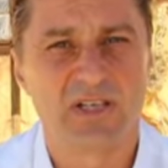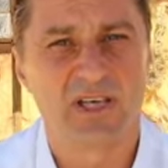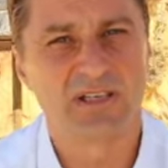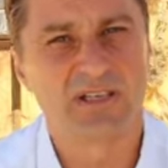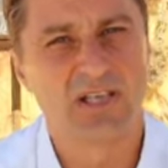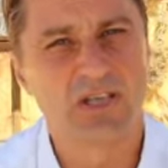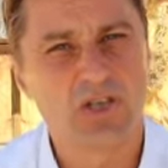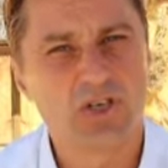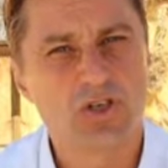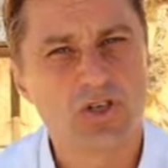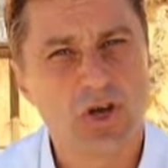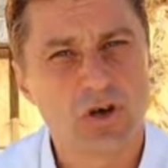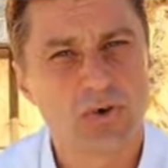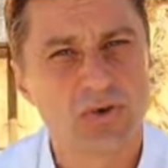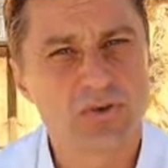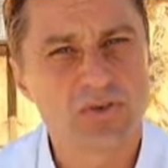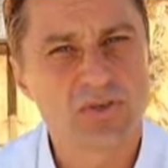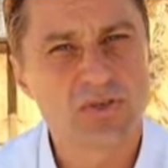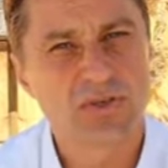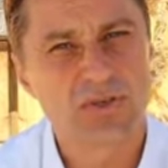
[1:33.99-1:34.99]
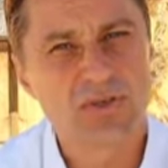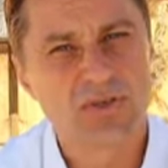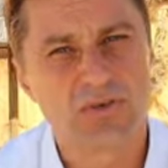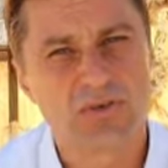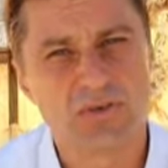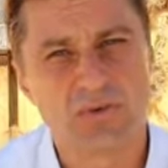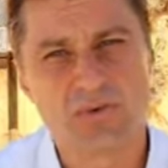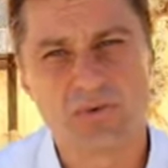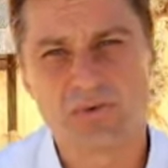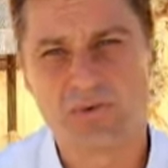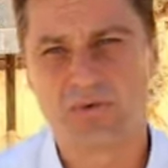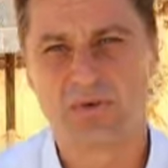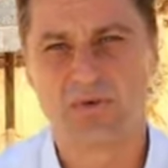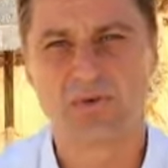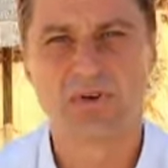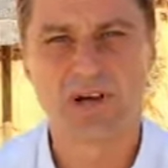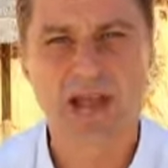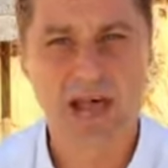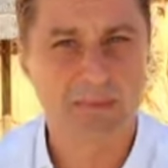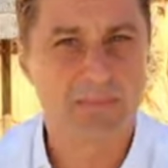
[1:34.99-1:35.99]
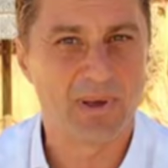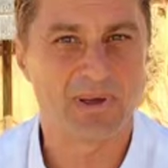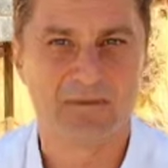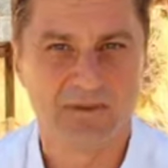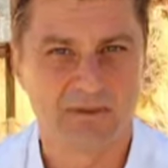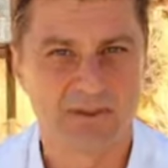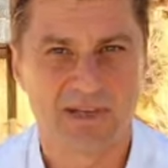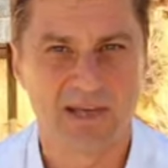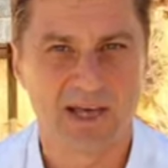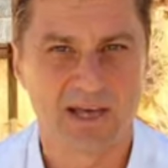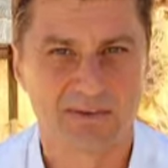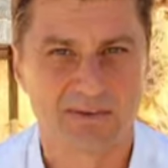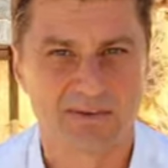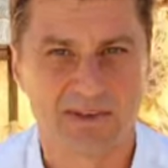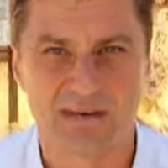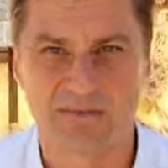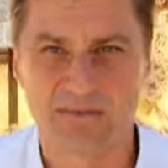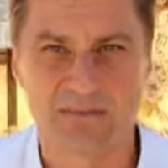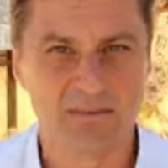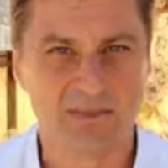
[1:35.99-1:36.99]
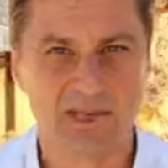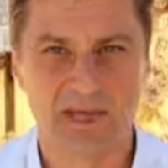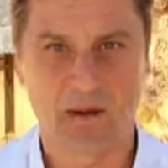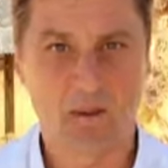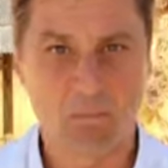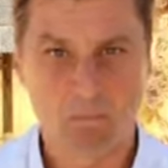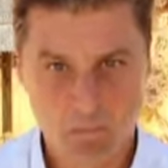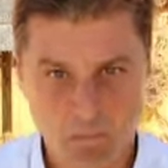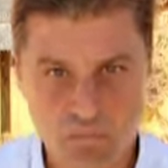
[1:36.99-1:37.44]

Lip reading: and they chose to grab everything out of life. They were like,